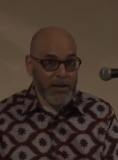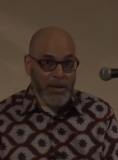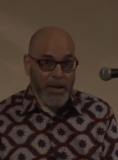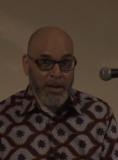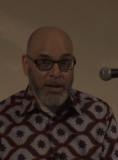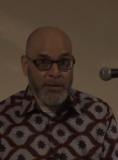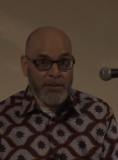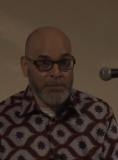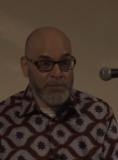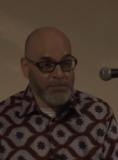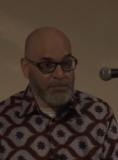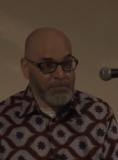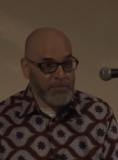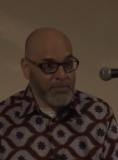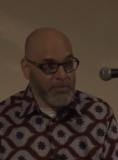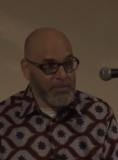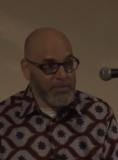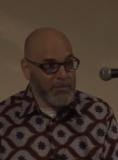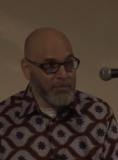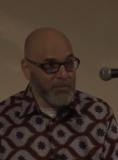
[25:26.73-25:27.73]
in there.
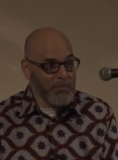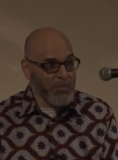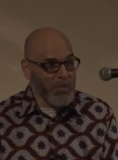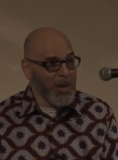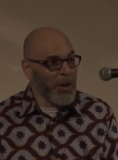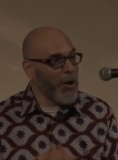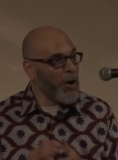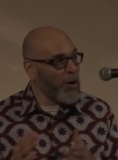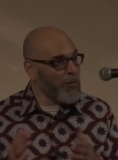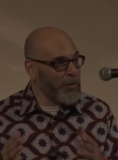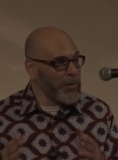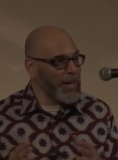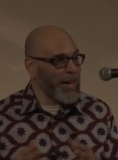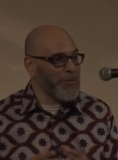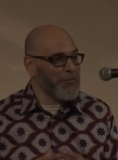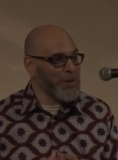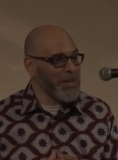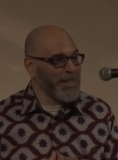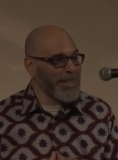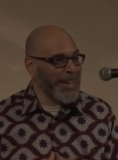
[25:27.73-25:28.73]
Often
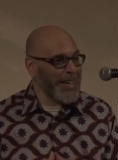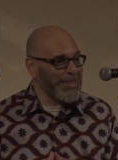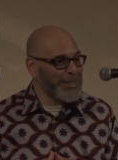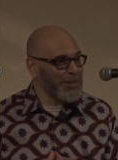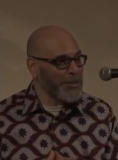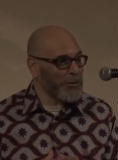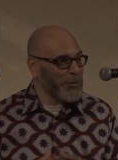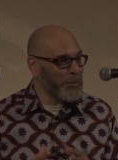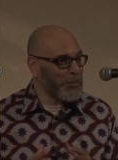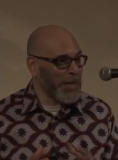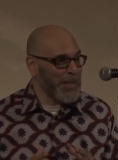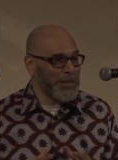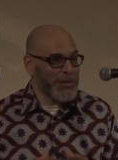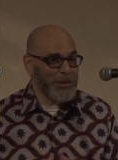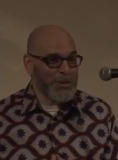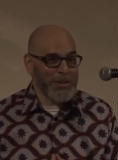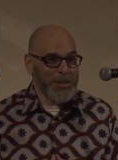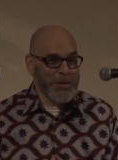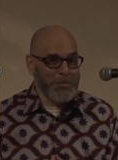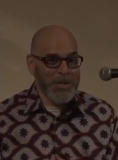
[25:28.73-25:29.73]
not realizing those
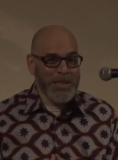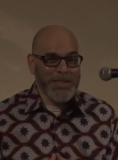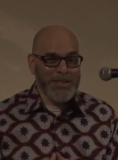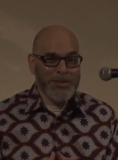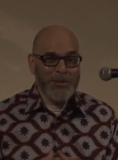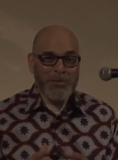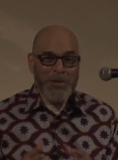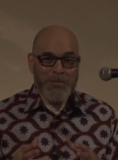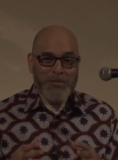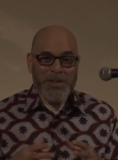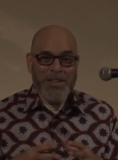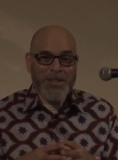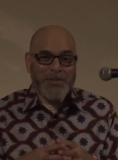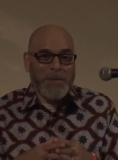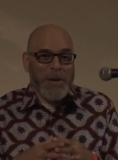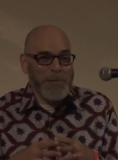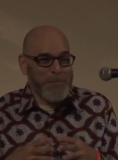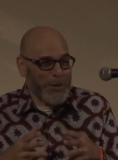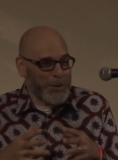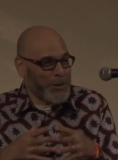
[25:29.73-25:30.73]
spaces are limited, so even
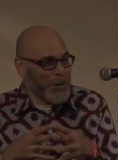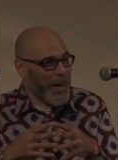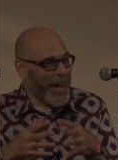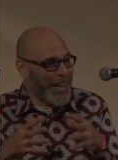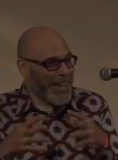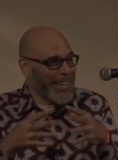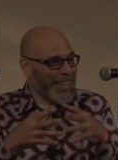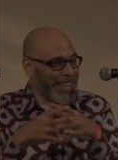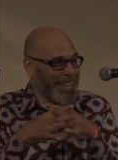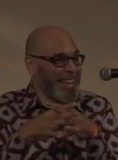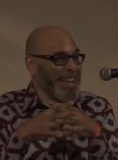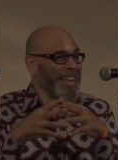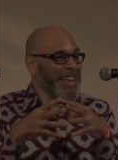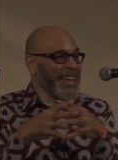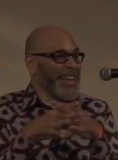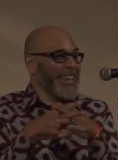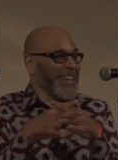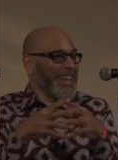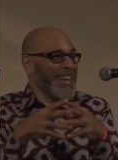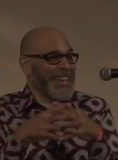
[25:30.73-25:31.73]
if people try
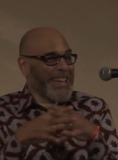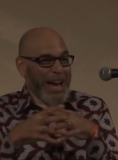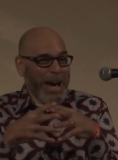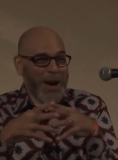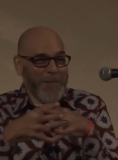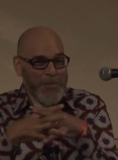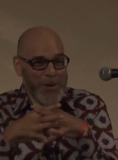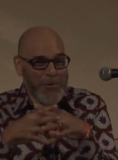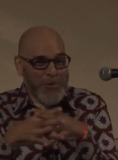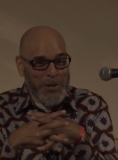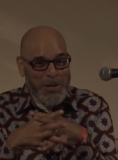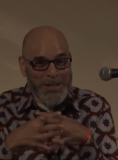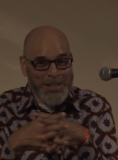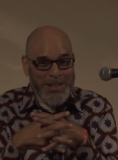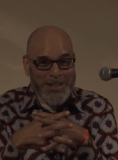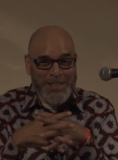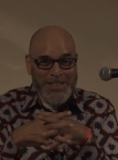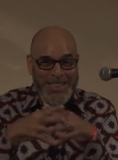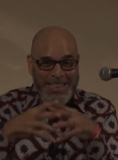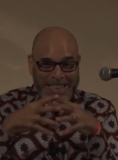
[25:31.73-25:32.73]
to copy one
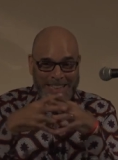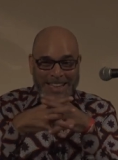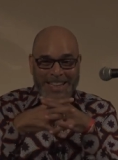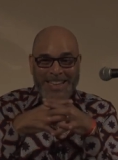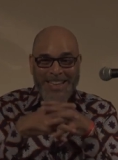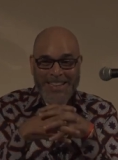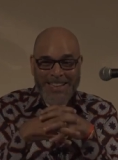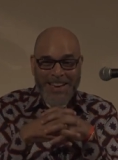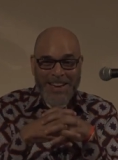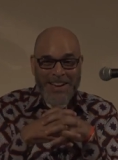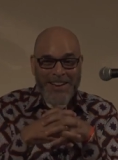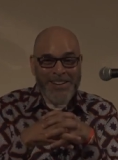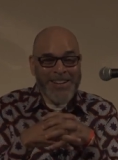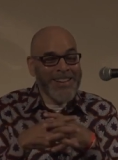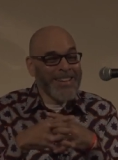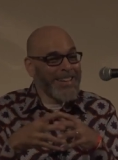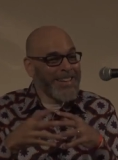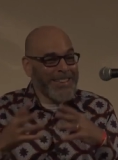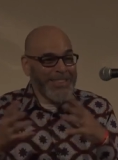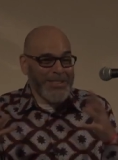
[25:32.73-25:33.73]
another to get in there,
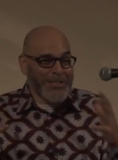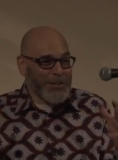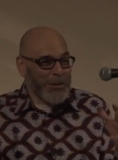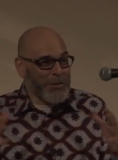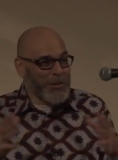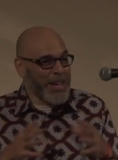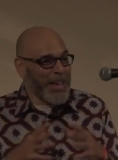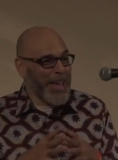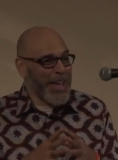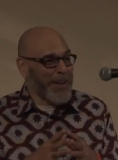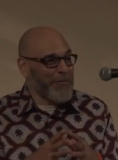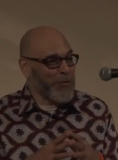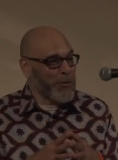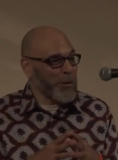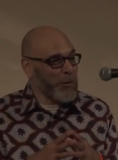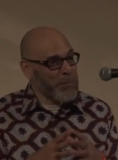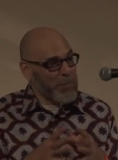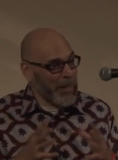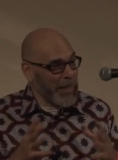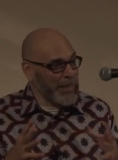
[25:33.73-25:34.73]
there's only a
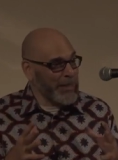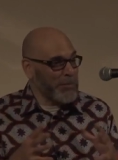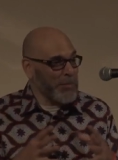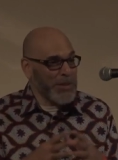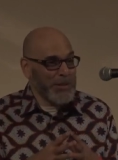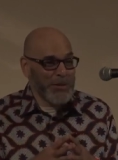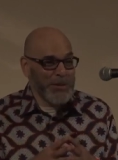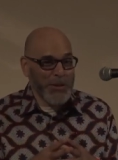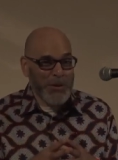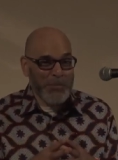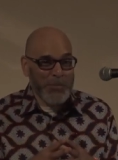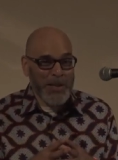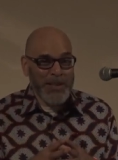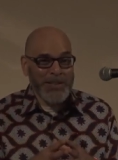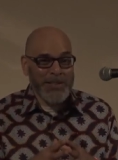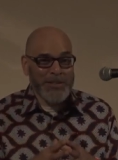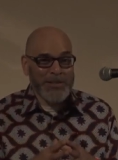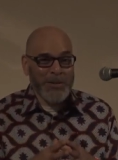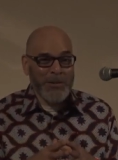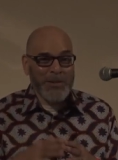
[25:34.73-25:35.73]
handful of placements, you know,
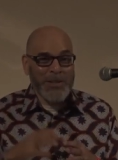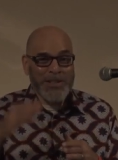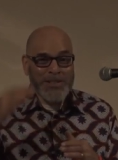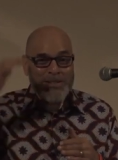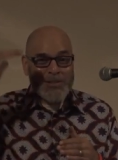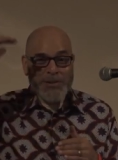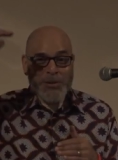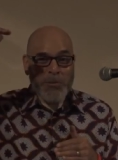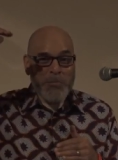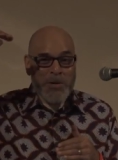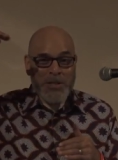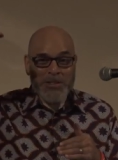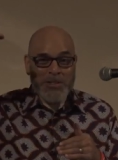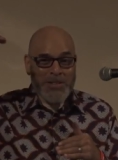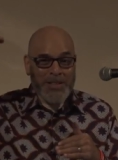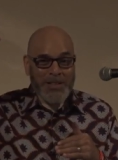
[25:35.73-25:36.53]
there's only so much